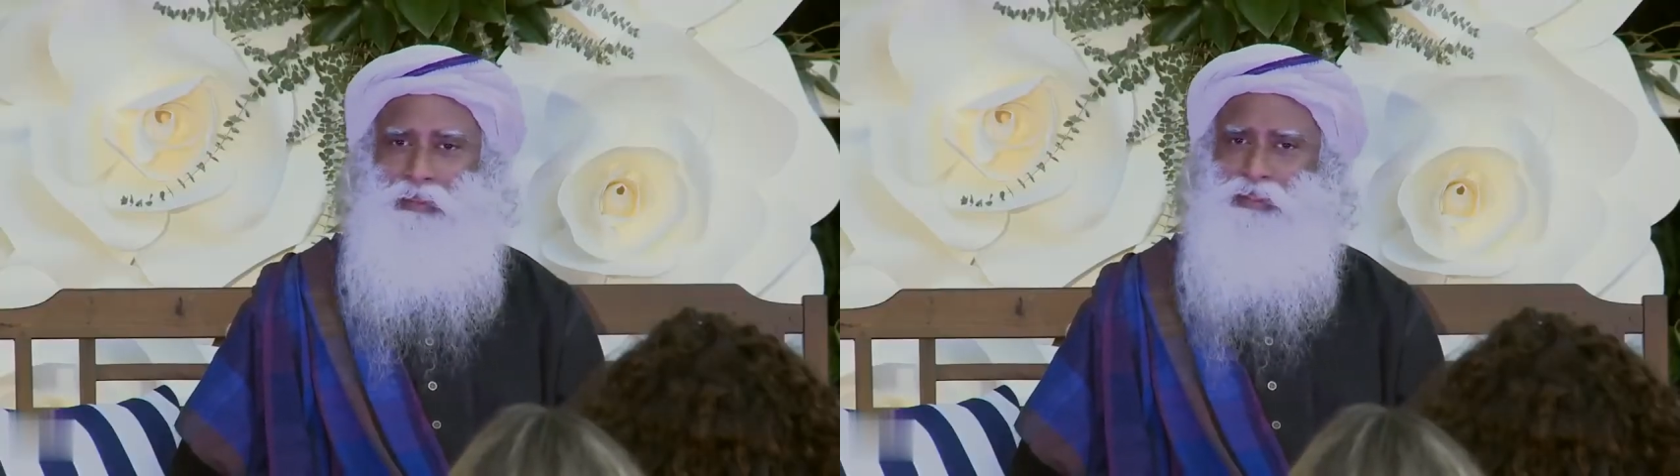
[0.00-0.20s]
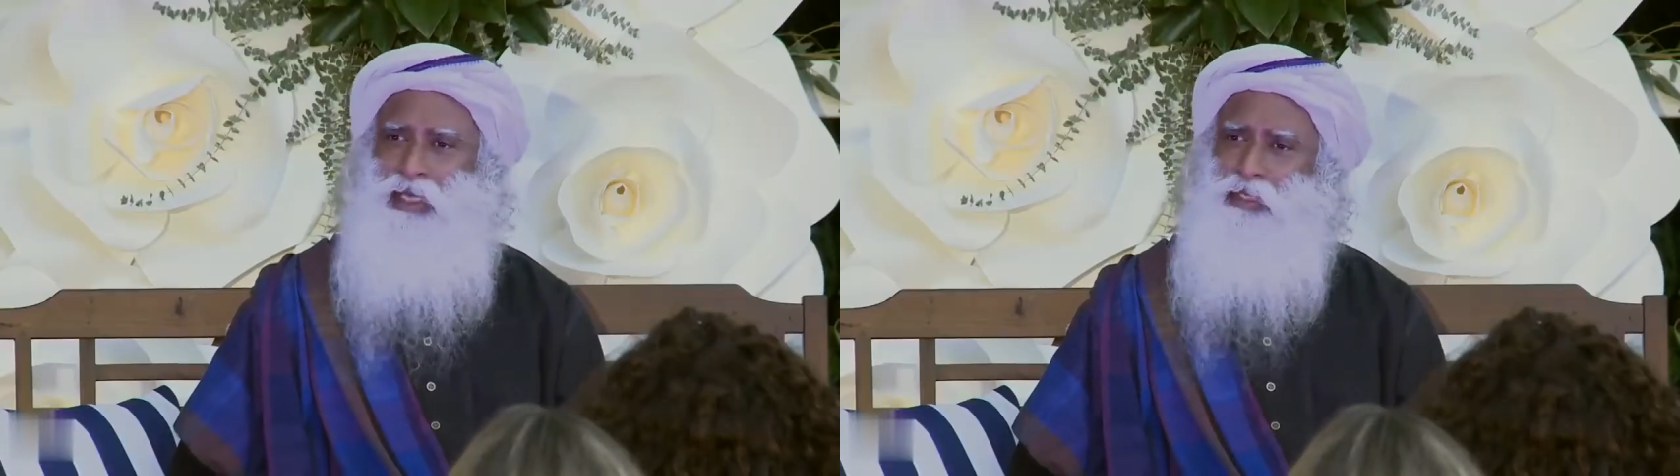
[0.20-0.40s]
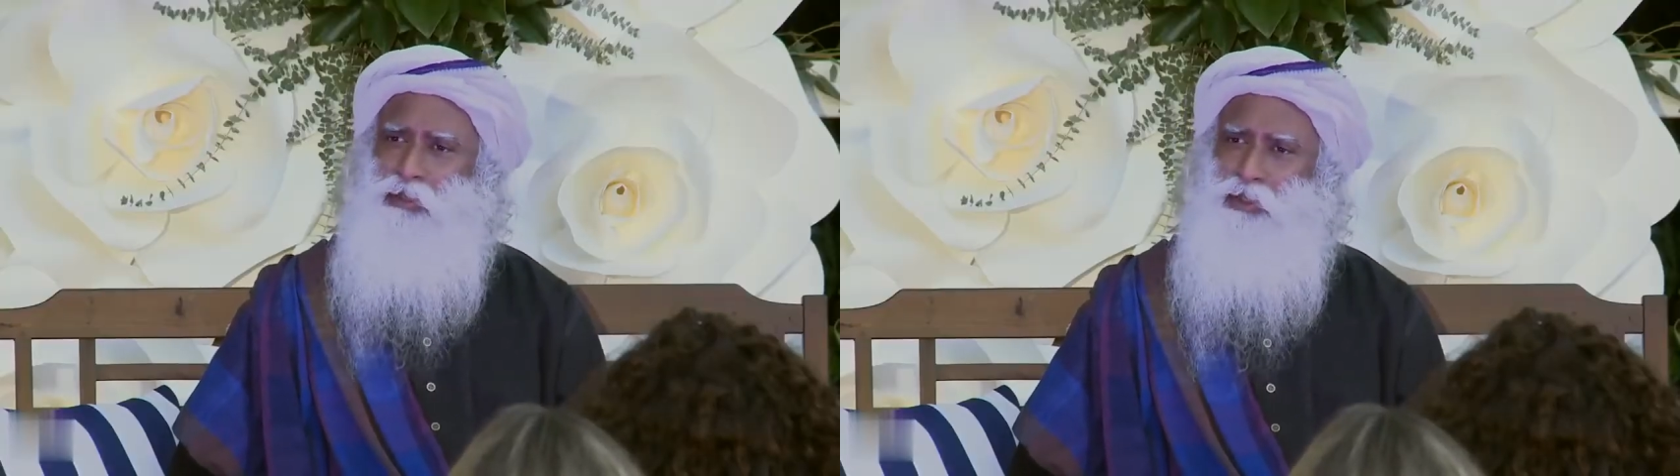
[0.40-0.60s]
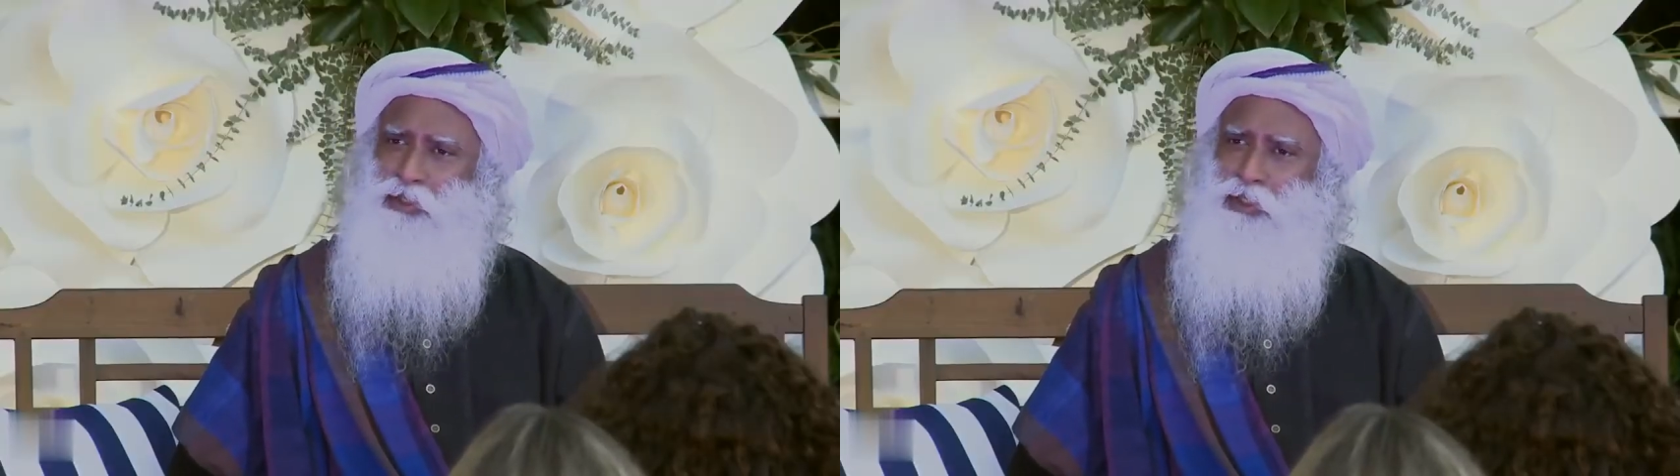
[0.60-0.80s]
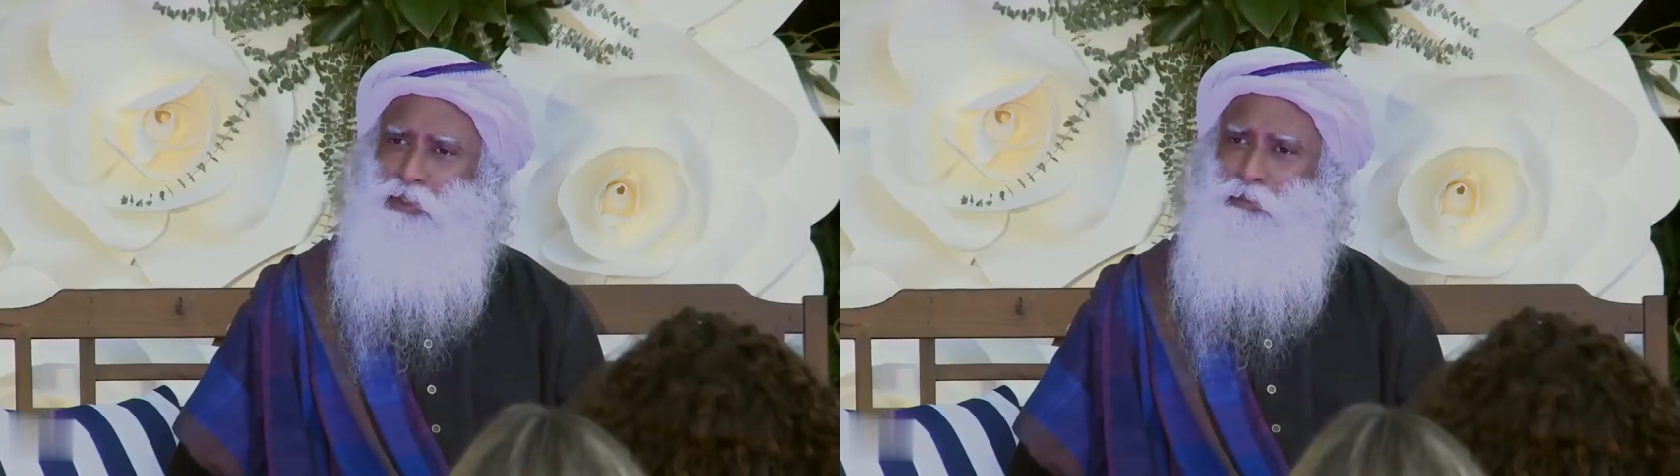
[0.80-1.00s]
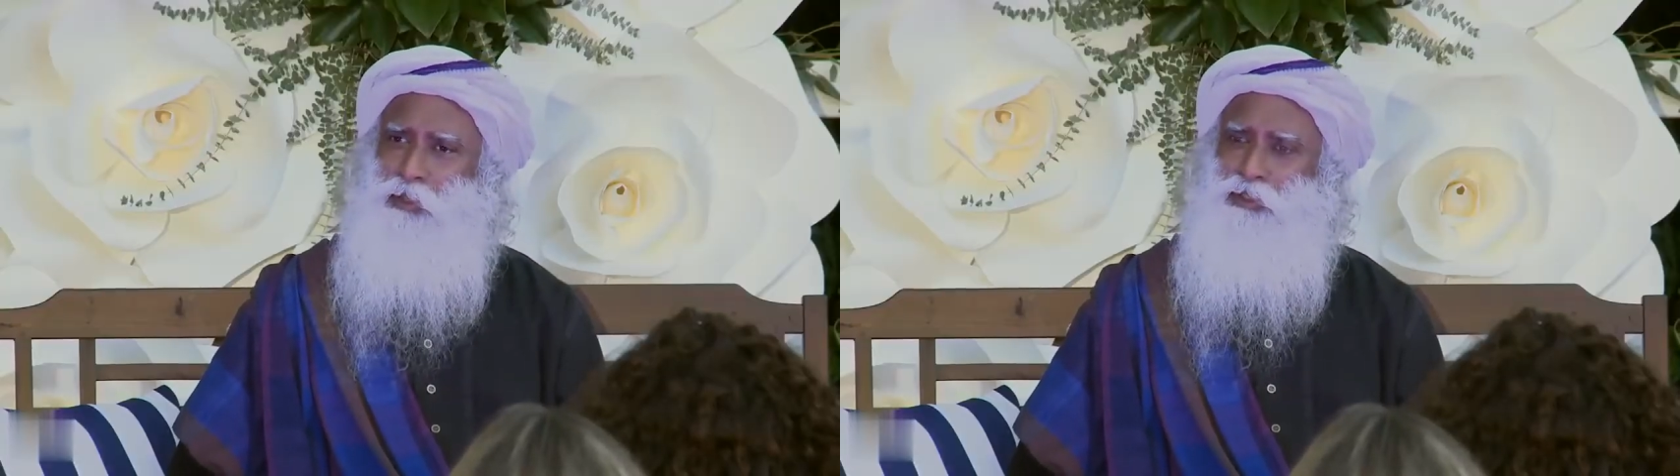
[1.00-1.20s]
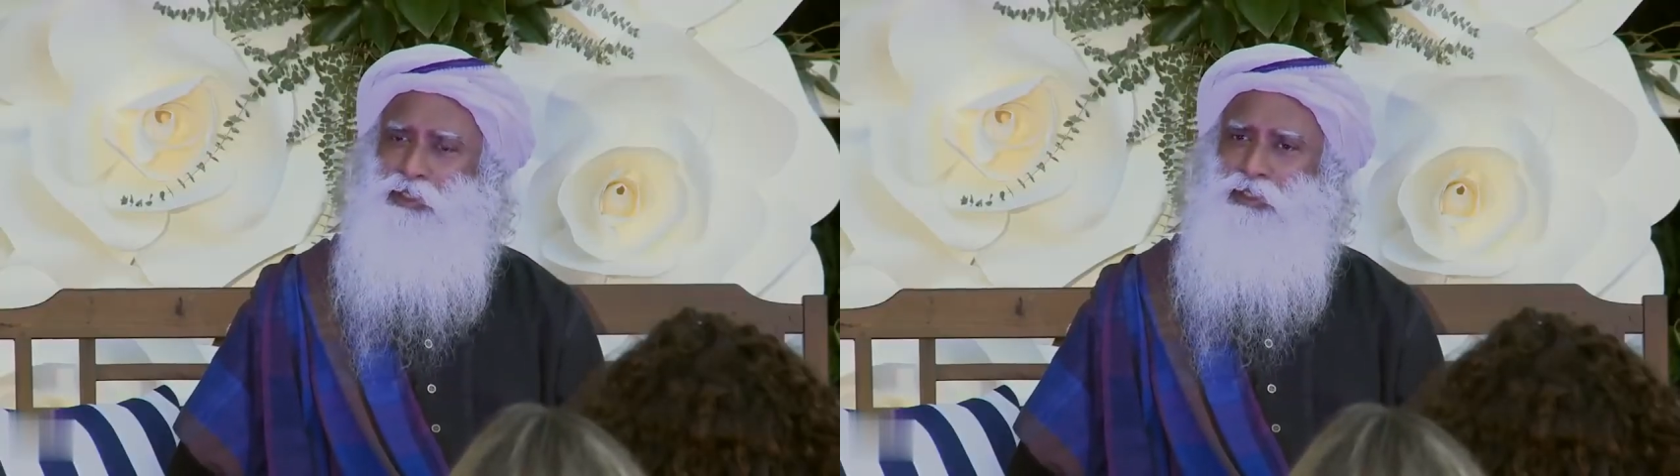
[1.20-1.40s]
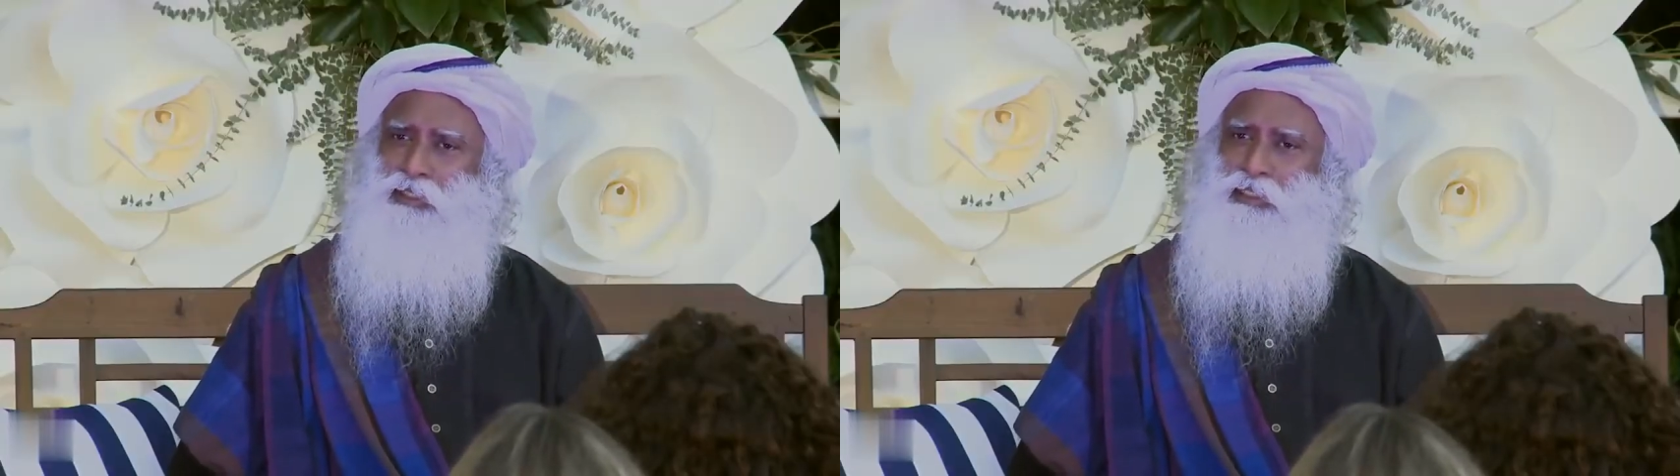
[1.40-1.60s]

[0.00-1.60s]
psychological process